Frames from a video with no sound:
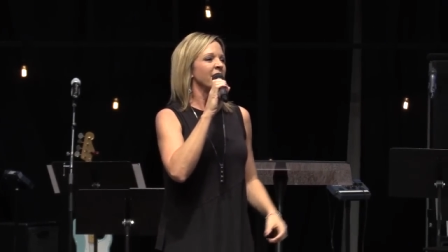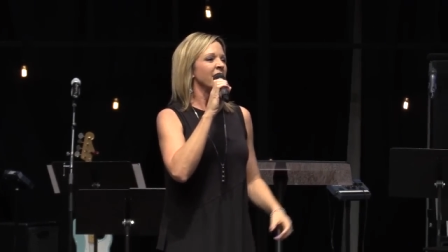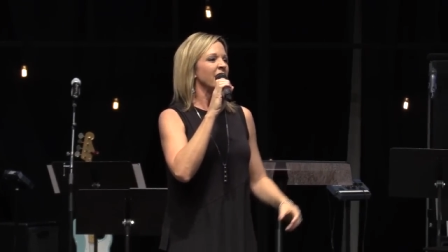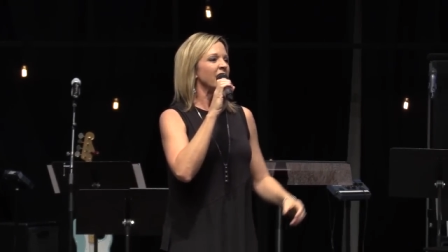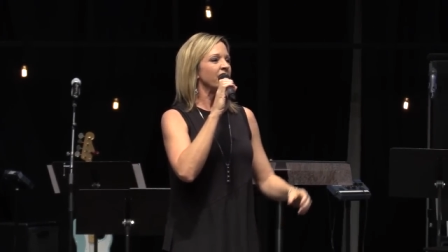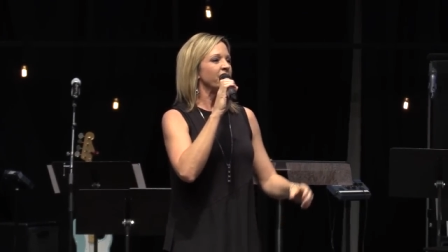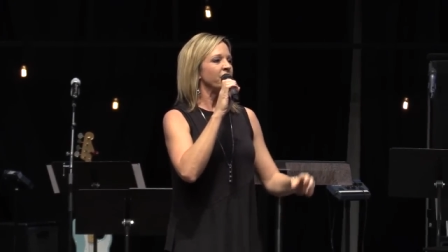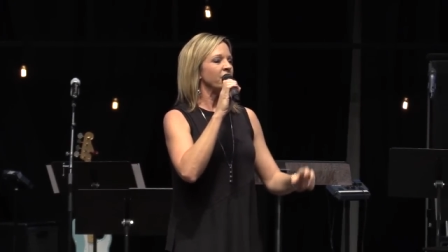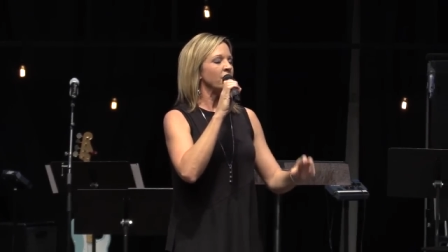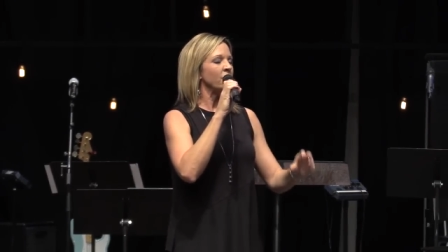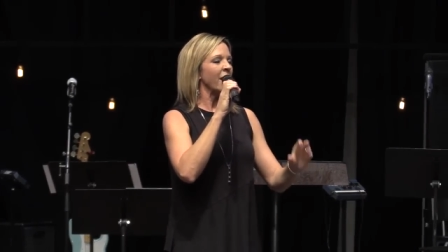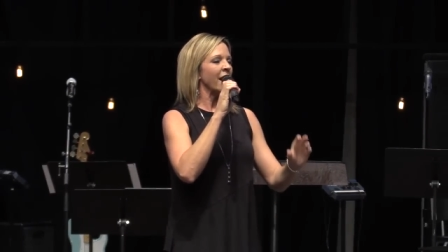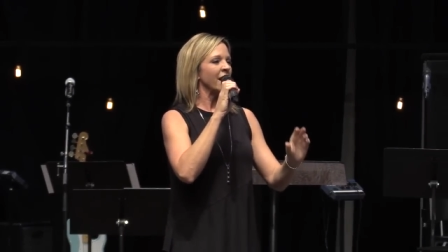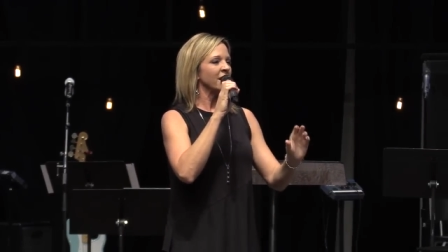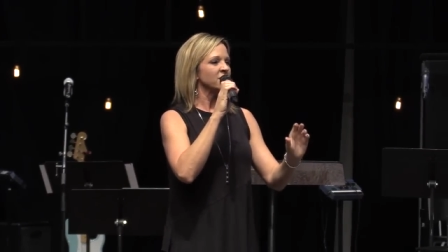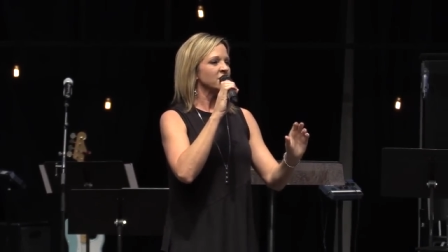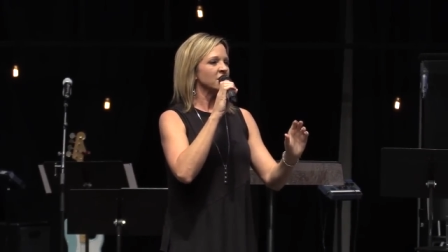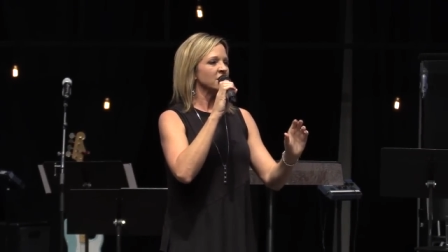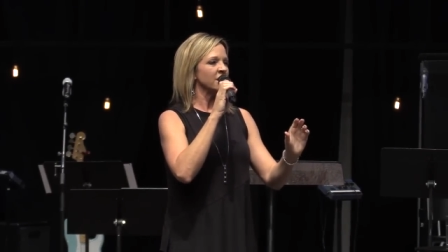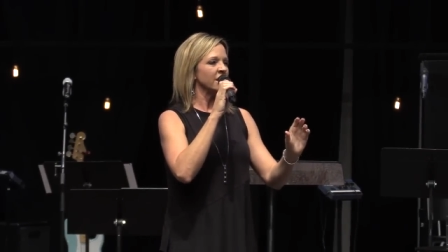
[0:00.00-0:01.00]
if you
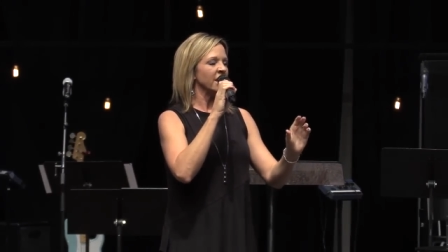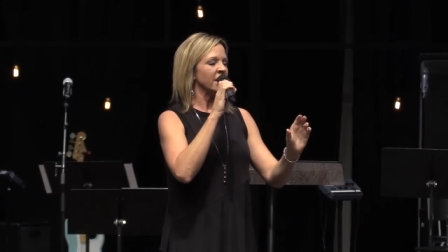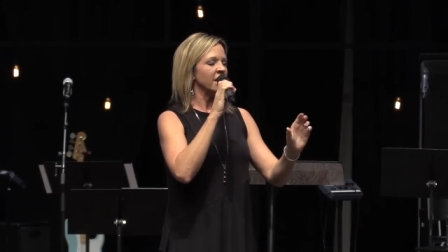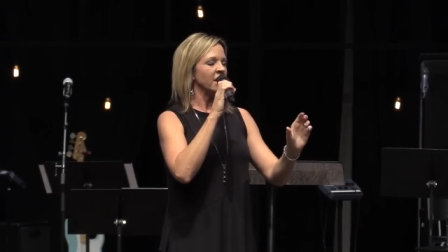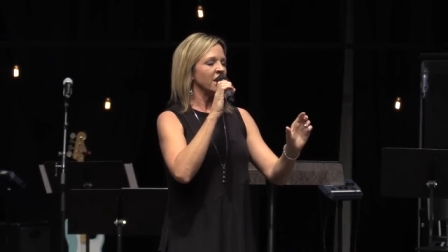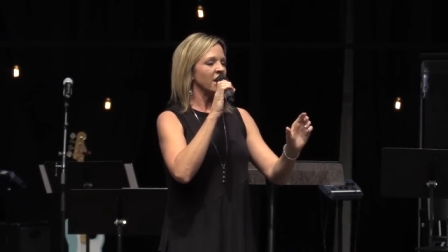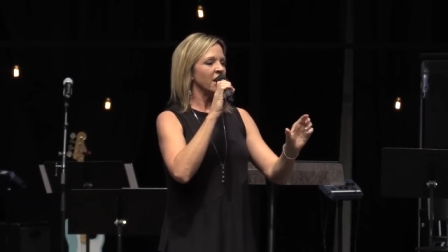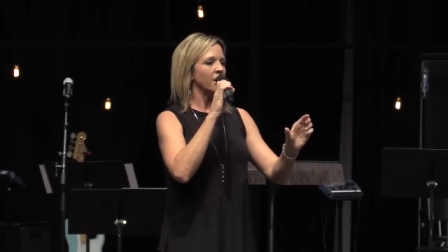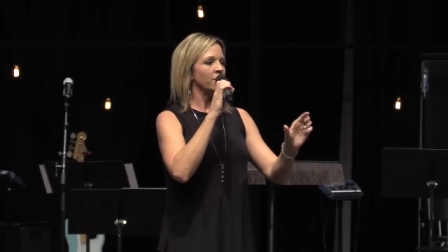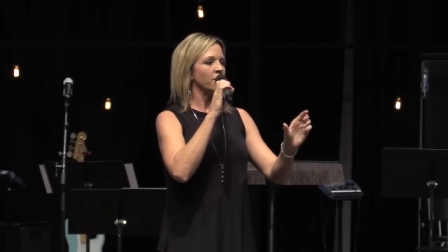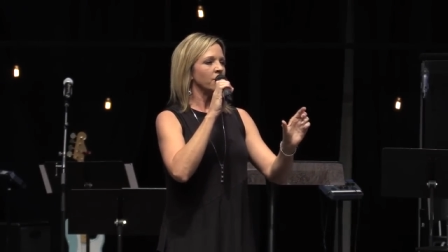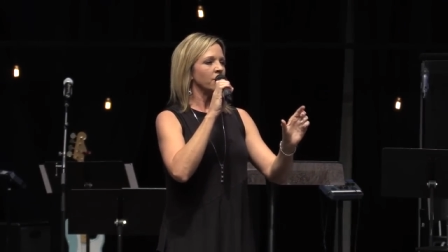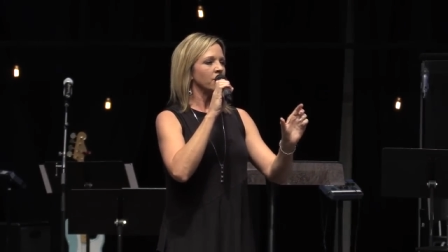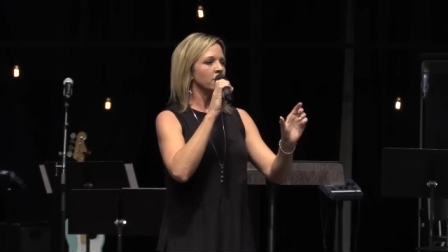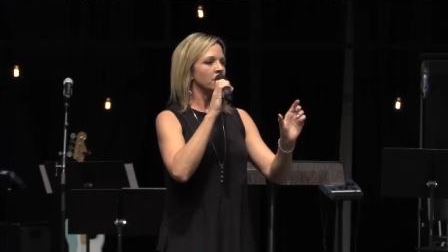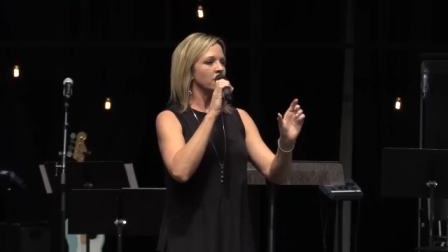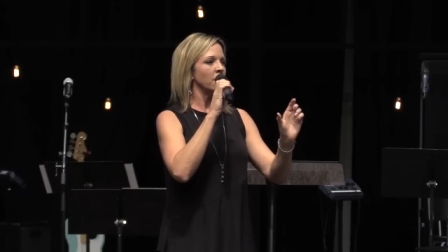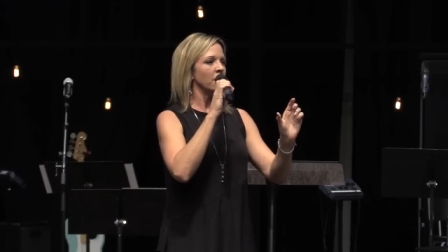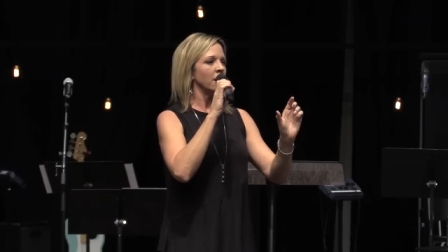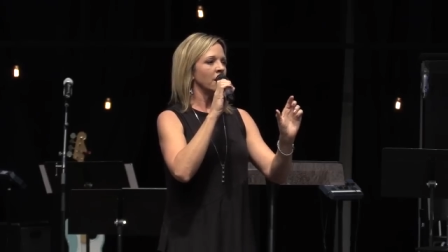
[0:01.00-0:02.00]
actually
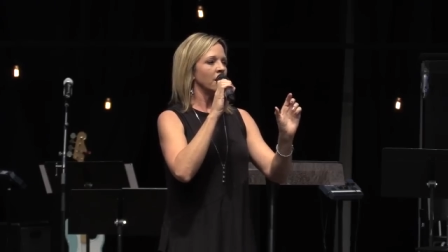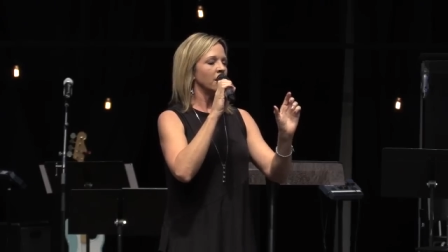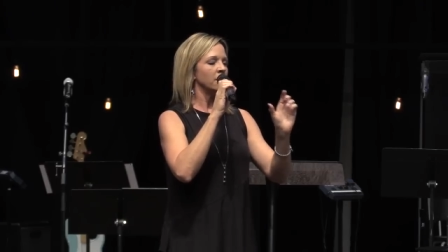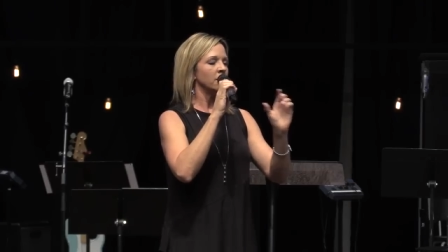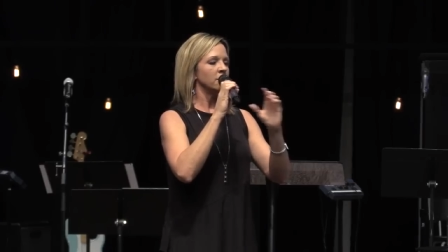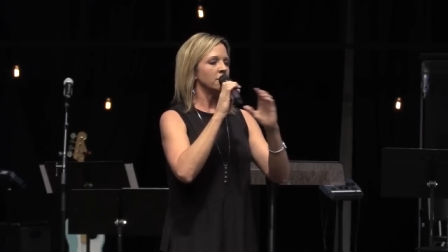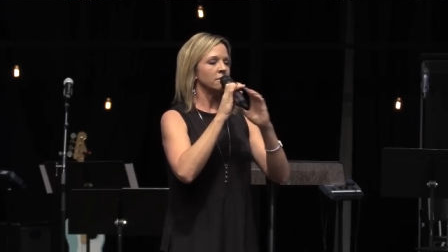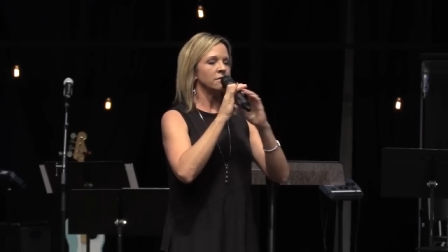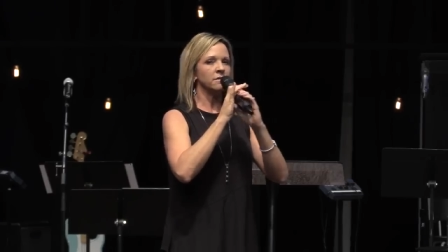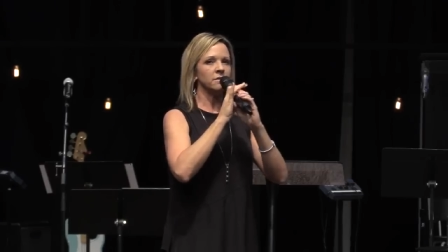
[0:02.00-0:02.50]
um, uh,